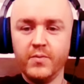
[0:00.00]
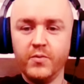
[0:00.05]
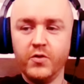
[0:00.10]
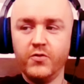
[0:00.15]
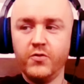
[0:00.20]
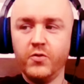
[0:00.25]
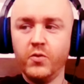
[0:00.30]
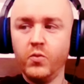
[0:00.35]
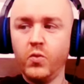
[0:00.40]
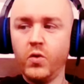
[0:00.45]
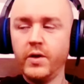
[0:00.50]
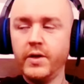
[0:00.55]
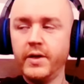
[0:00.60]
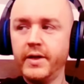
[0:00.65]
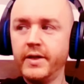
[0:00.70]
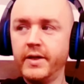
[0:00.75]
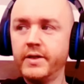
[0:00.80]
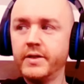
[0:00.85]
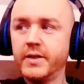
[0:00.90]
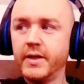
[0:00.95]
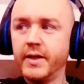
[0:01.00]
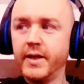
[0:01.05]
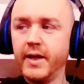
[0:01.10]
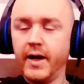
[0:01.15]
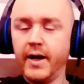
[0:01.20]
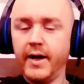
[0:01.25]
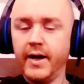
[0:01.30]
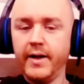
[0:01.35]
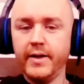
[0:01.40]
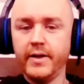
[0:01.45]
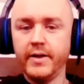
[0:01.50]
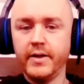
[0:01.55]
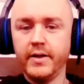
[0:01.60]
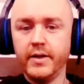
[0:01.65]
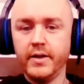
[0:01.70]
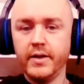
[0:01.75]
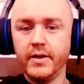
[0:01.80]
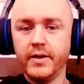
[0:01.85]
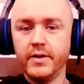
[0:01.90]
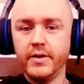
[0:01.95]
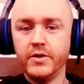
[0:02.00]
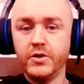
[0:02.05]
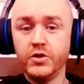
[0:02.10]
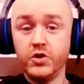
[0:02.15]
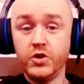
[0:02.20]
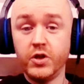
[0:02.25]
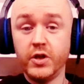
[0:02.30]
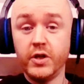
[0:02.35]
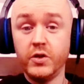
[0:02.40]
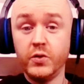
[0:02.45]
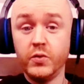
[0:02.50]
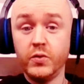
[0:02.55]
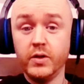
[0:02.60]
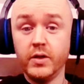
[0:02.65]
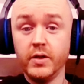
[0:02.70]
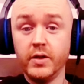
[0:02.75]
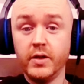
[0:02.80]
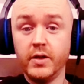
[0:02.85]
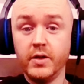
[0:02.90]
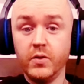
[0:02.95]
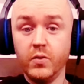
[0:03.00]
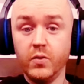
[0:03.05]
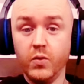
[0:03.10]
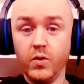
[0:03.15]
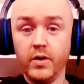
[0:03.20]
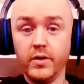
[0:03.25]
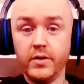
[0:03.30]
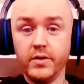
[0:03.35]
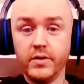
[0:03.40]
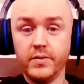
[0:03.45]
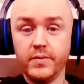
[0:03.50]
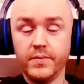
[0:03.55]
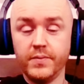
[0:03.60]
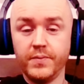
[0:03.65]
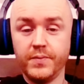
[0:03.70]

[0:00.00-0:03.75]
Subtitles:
but from what it is that I genuinely want.